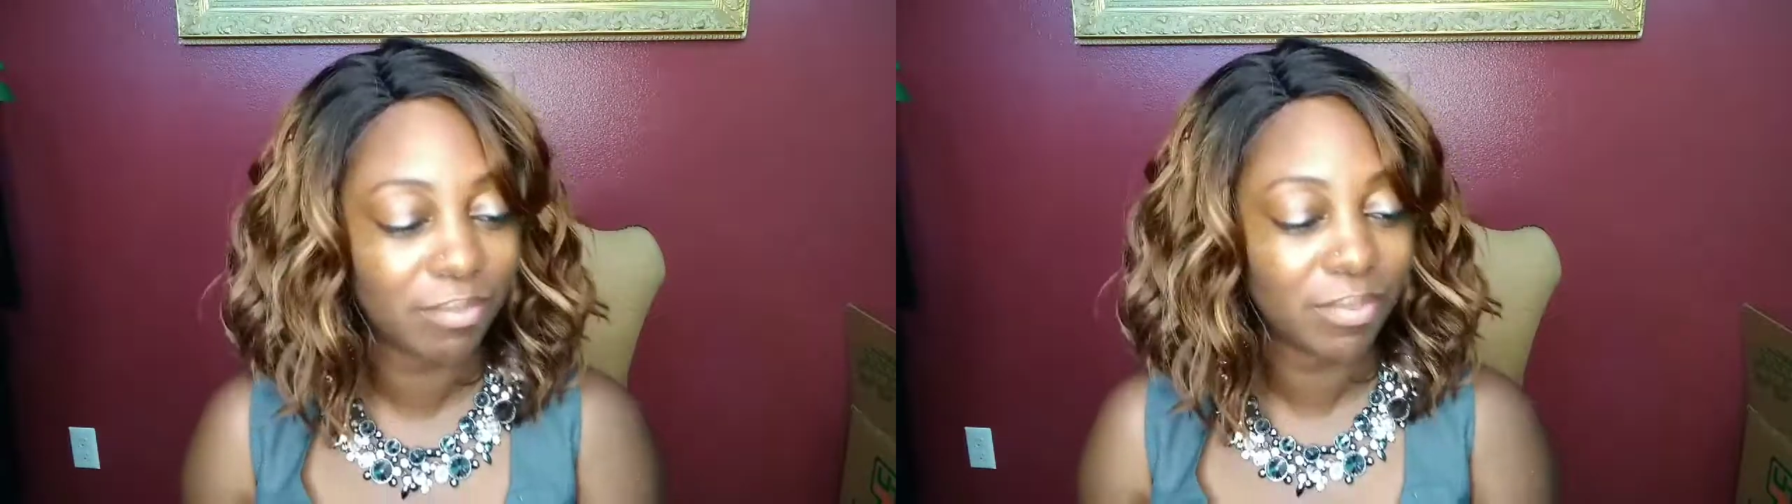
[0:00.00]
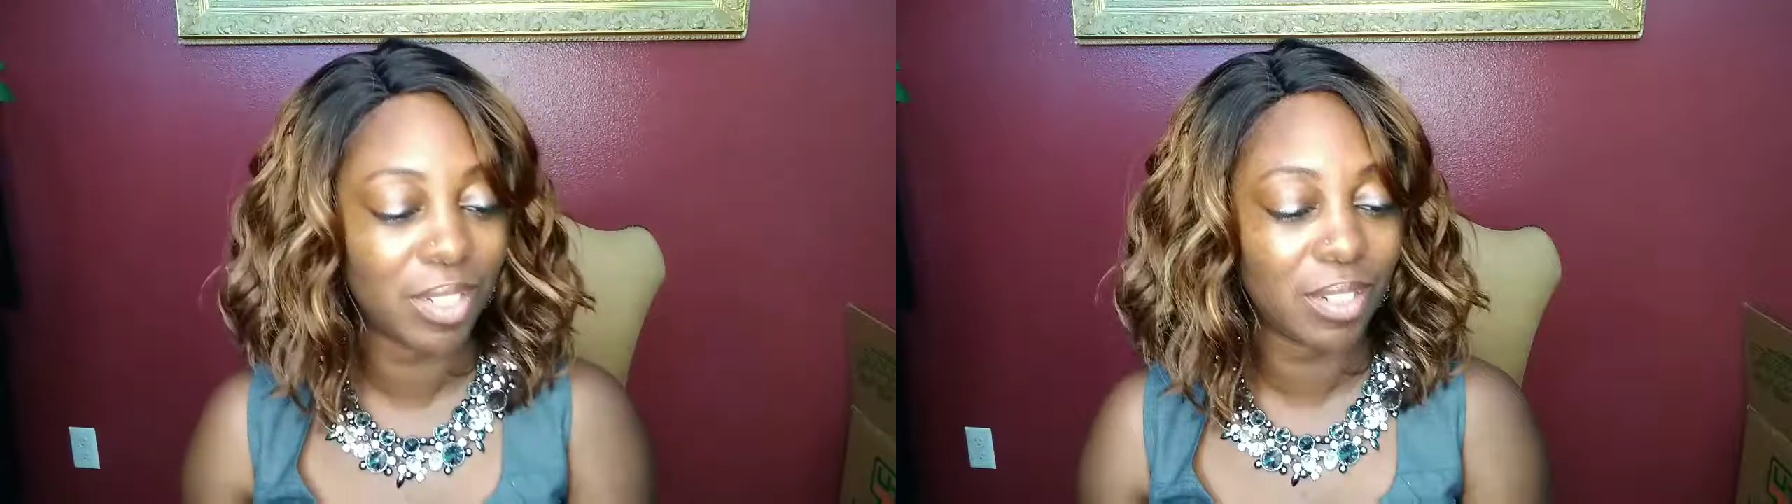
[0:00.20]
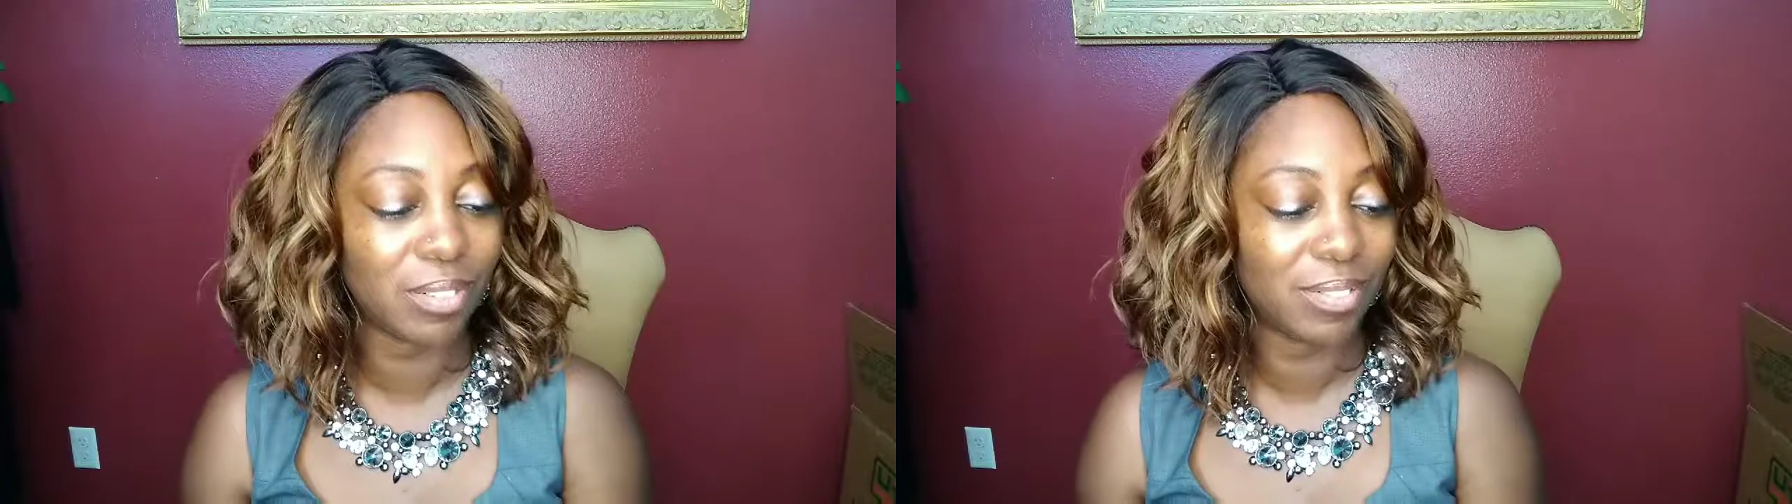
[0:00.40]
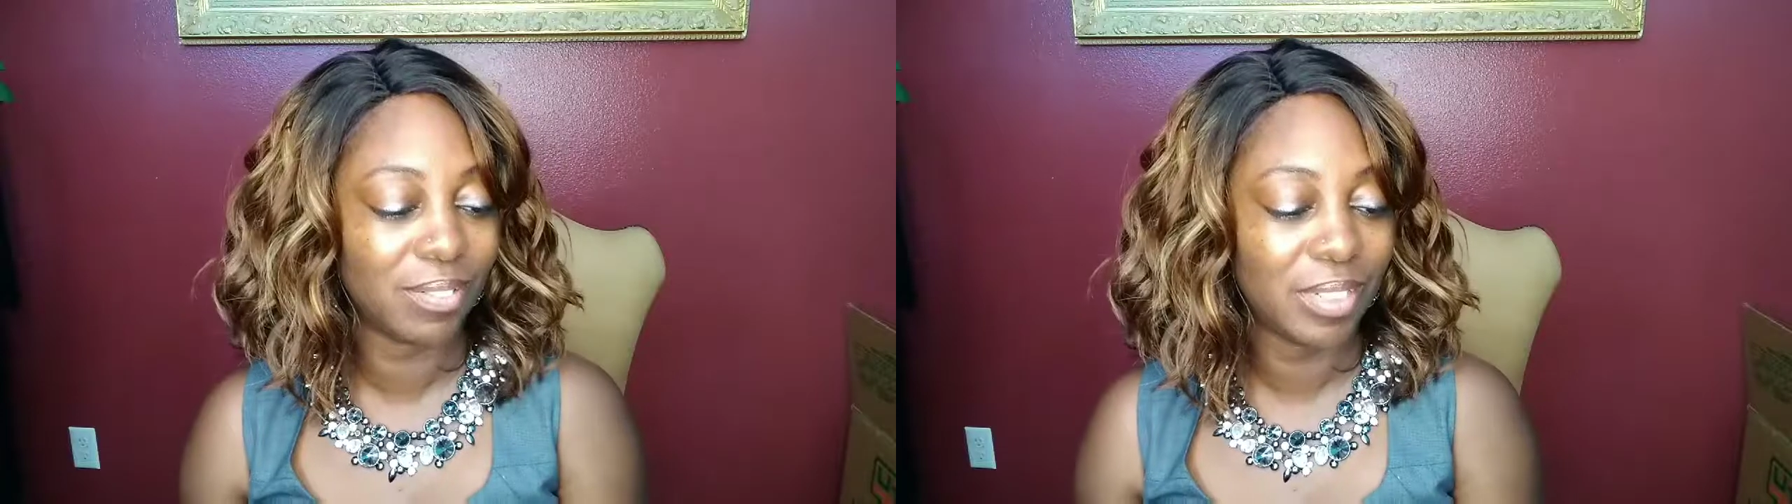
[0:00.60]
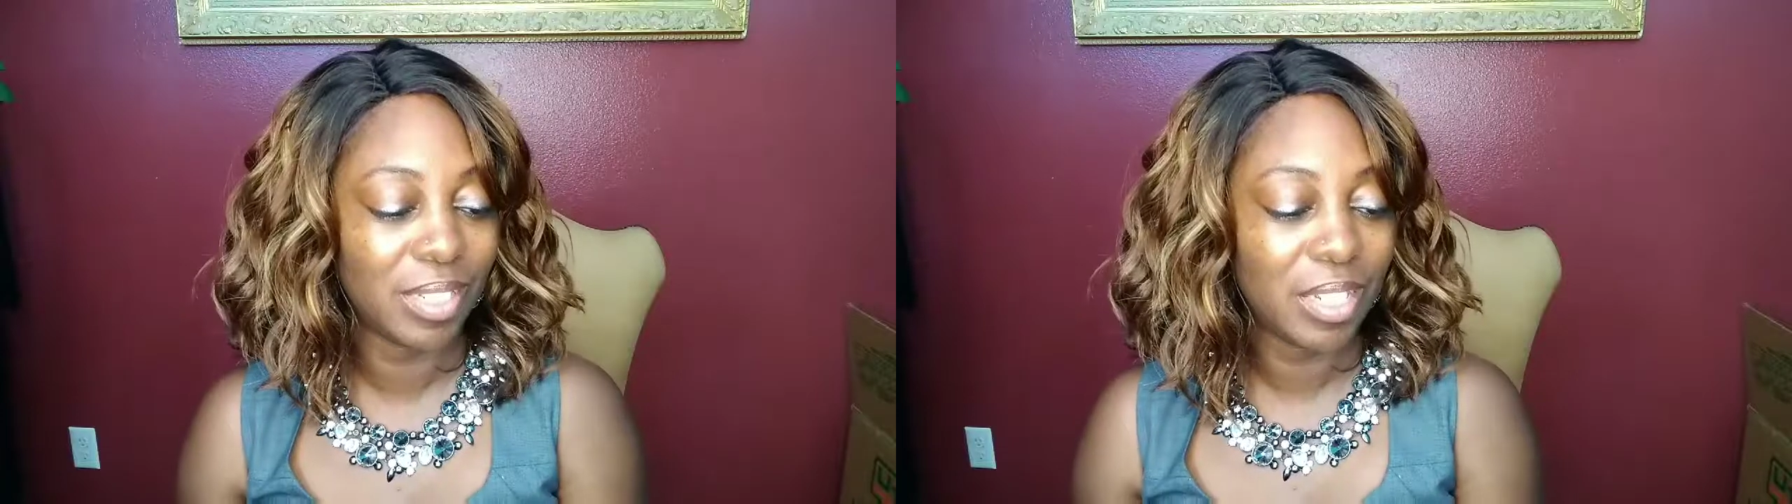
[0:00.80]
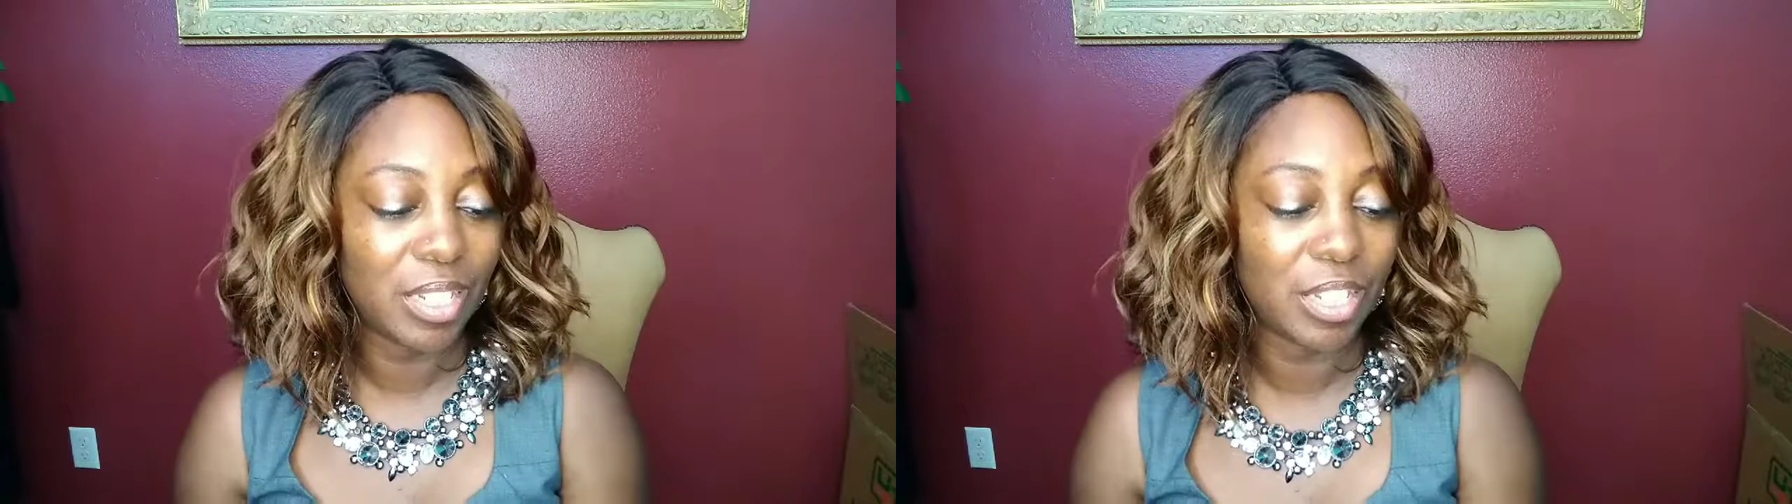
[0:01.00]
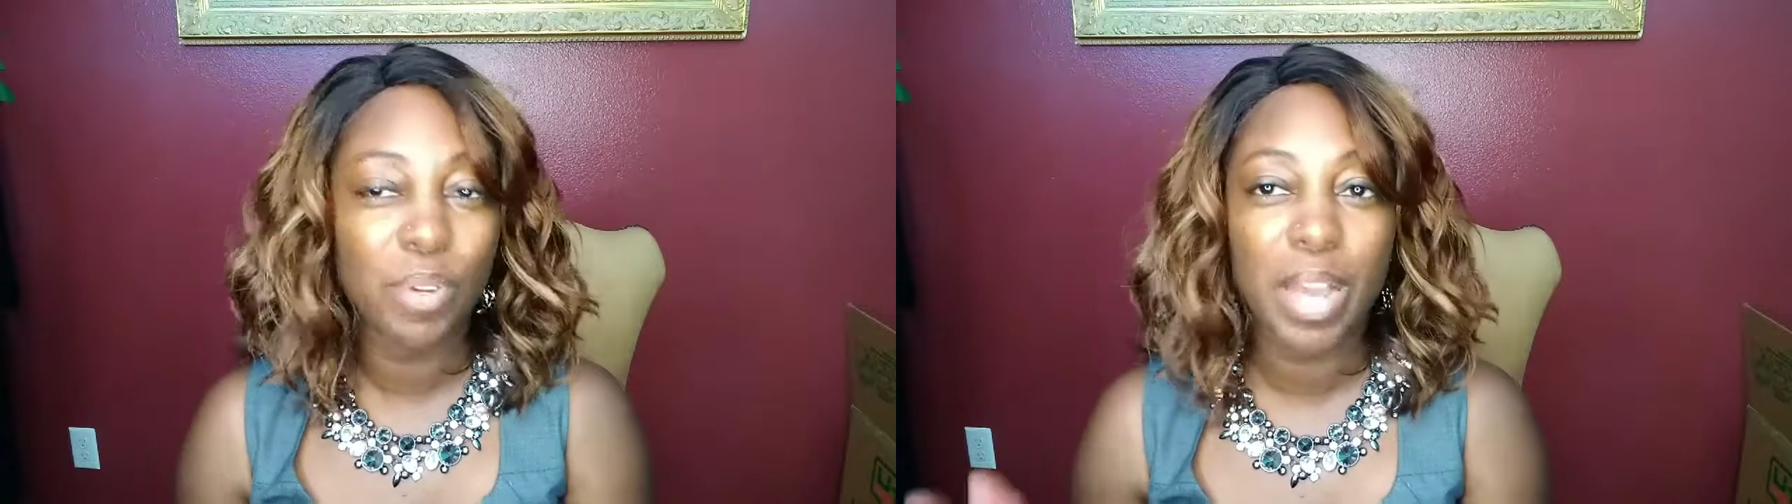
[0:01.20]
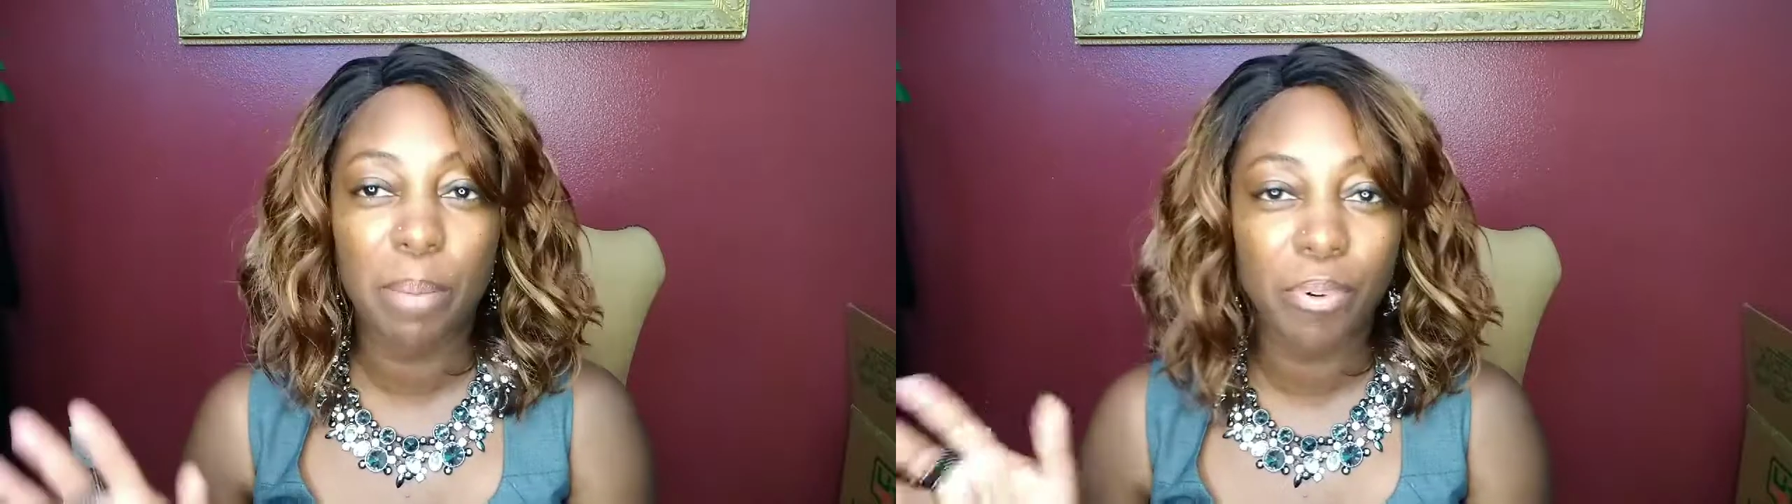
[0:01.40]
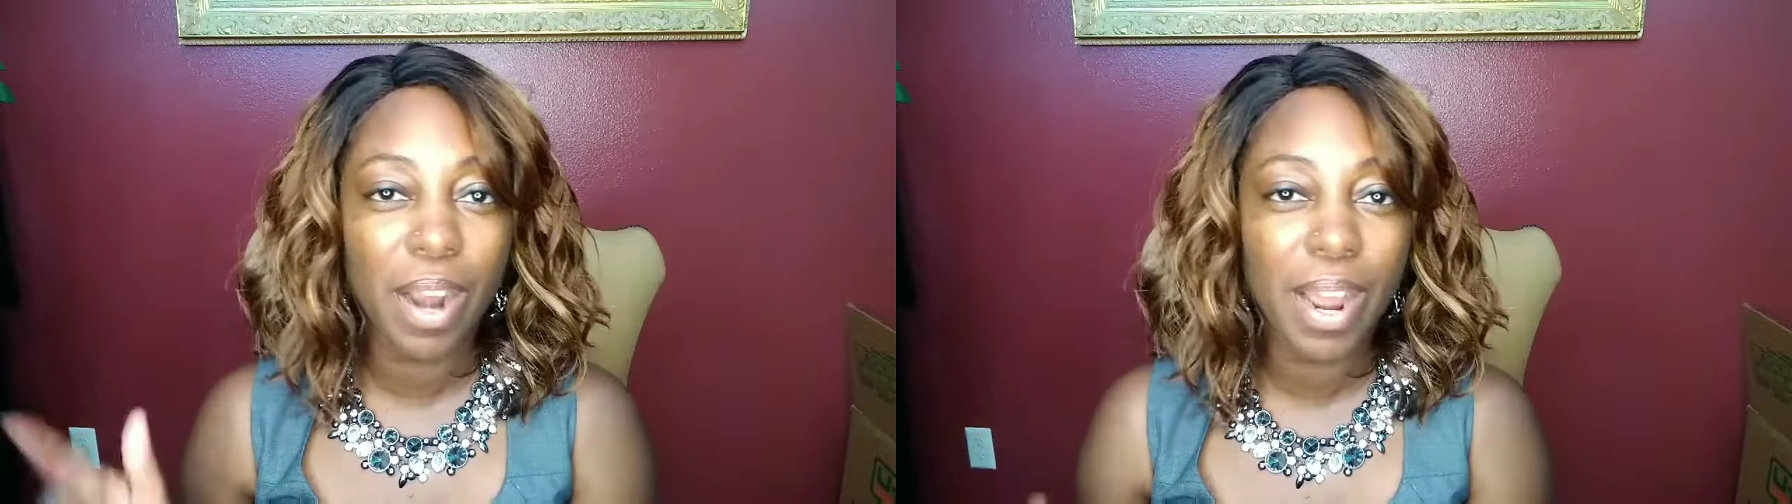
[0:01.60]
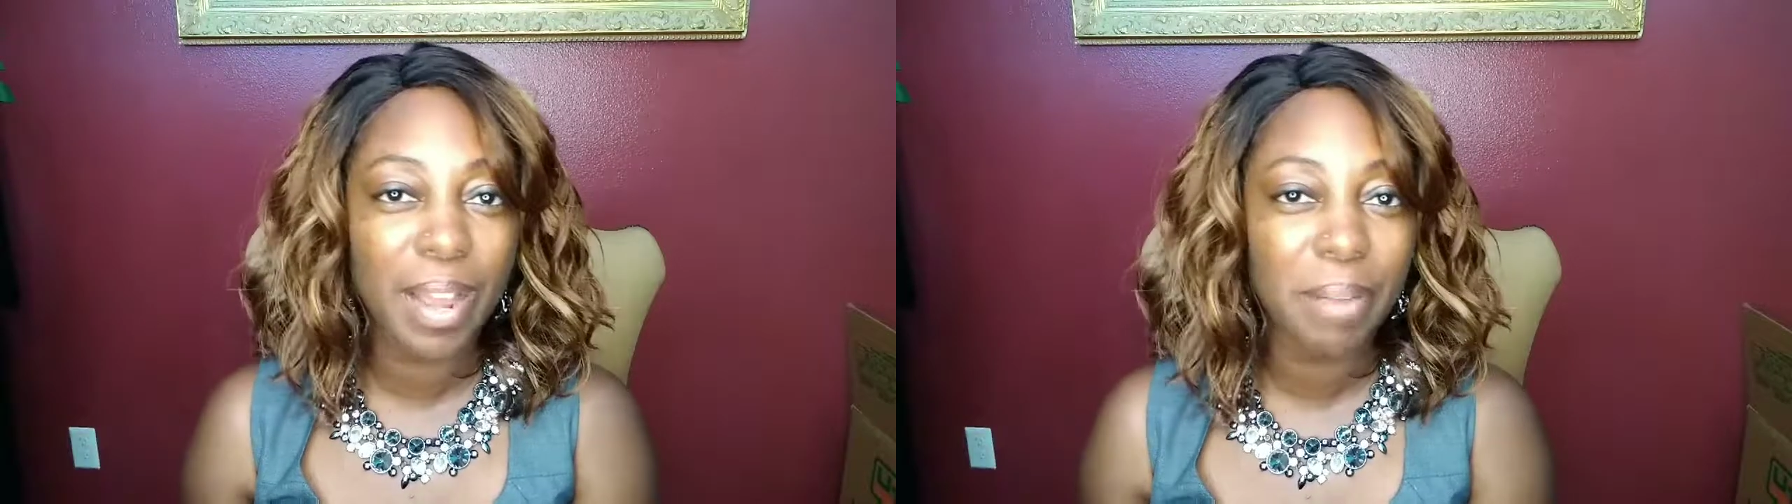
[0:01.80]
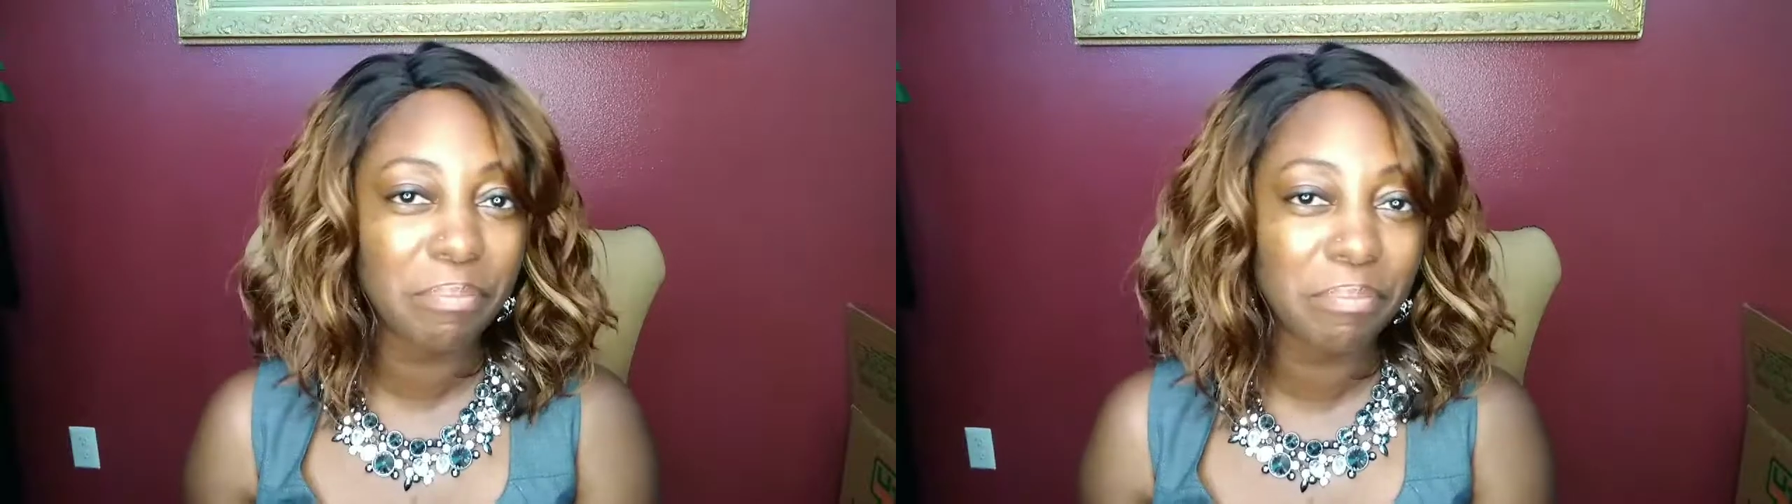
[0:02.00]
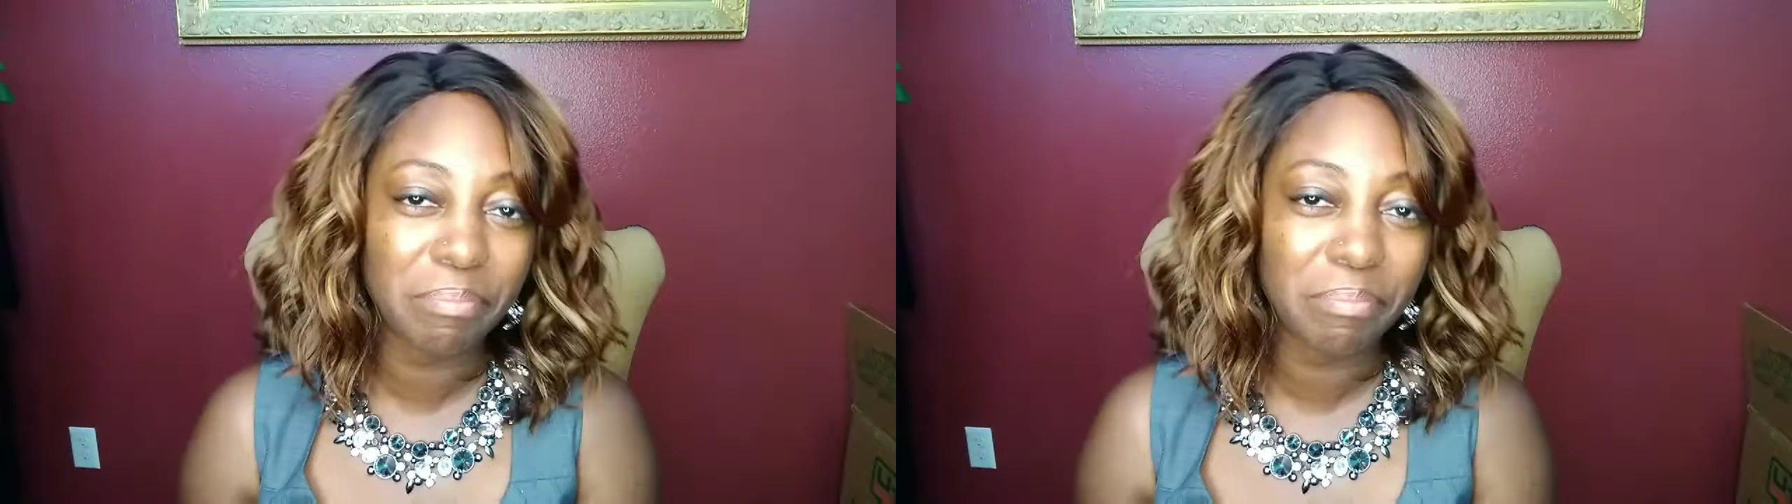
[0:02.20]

So if you have Prime,